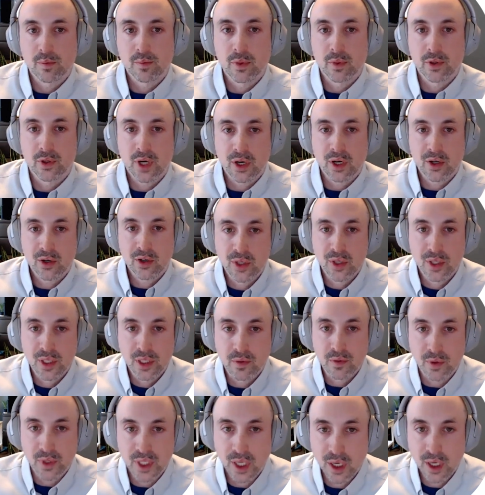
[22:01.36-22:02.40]
projections
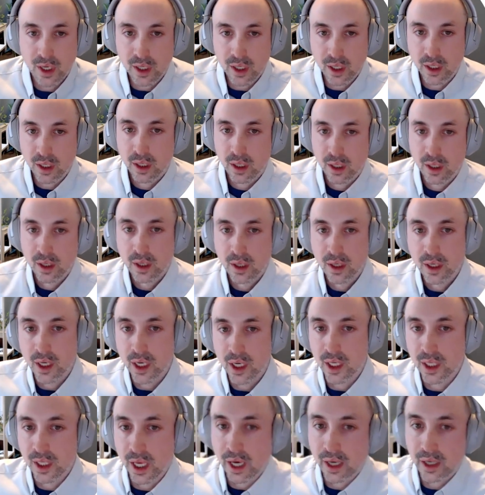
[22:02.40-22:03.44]
will take
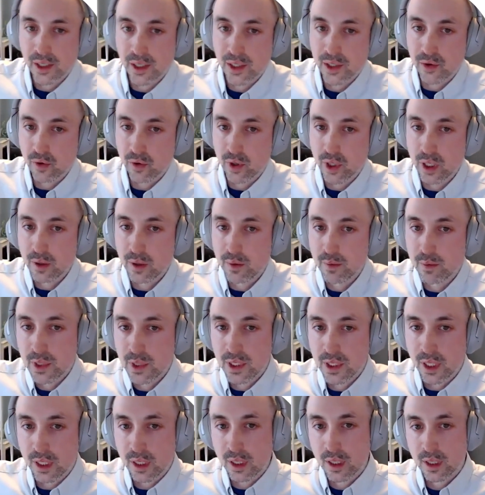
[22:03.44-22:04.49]
an Akka
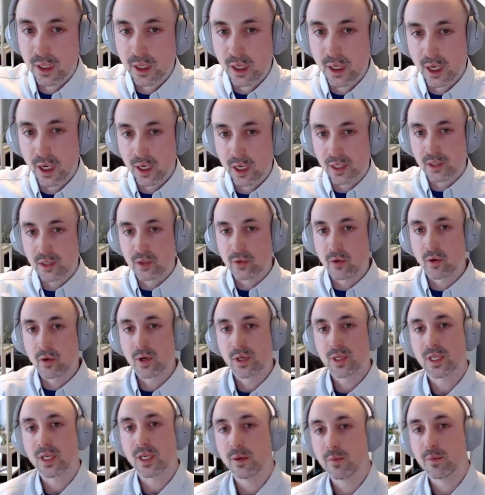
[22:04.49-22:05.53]
streams
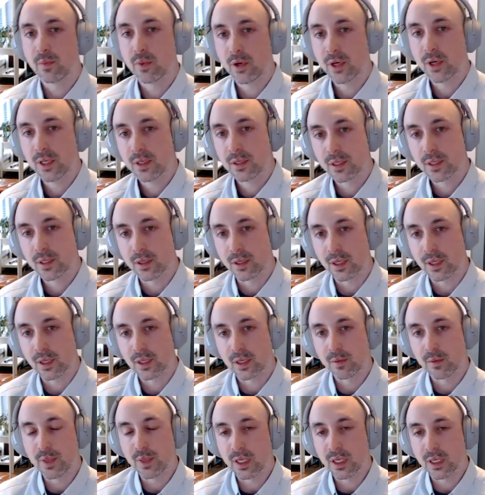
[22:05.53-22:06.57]
source input. So this
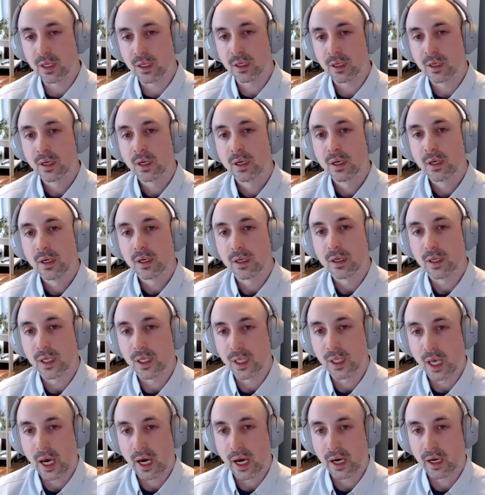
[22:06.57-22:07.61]
could be
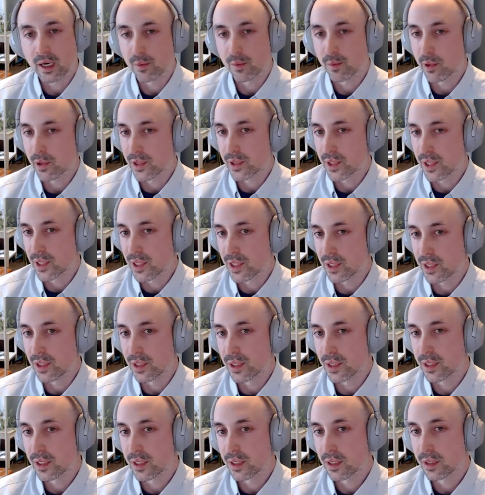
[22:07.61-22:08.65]
an Akka
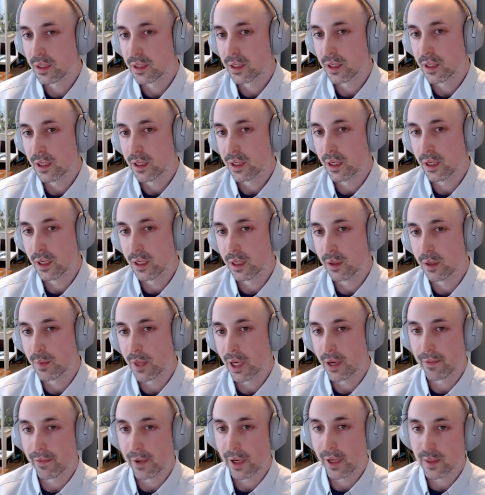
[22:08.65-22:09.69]
persistence
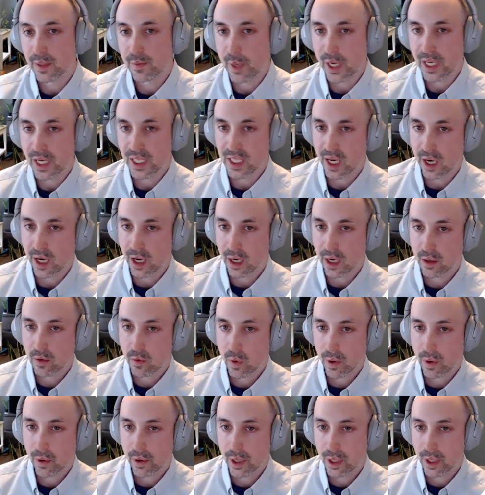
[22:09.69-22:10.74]
events by tag
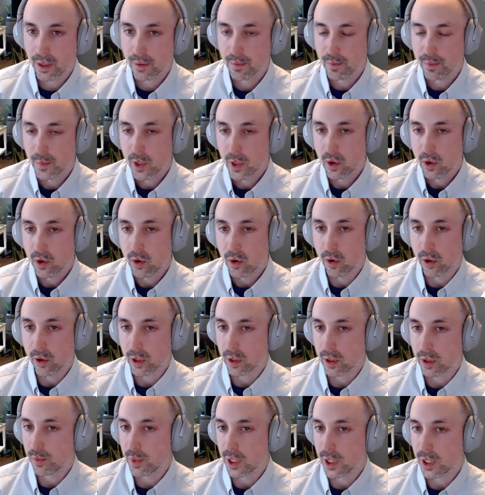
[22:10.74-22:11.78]
query, or it
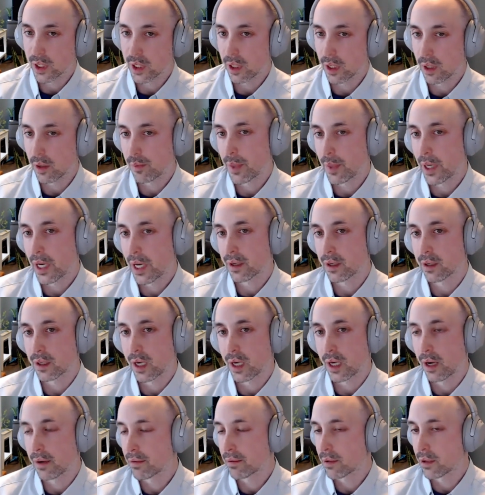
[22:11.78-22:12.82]
could be an Alpakka
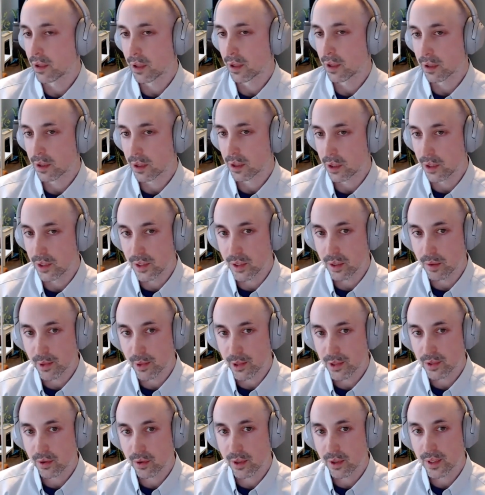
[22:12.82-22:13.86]
Kafka consumer
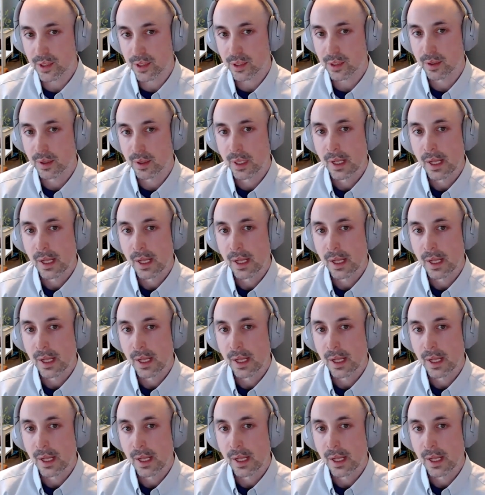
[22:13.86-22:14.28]
source.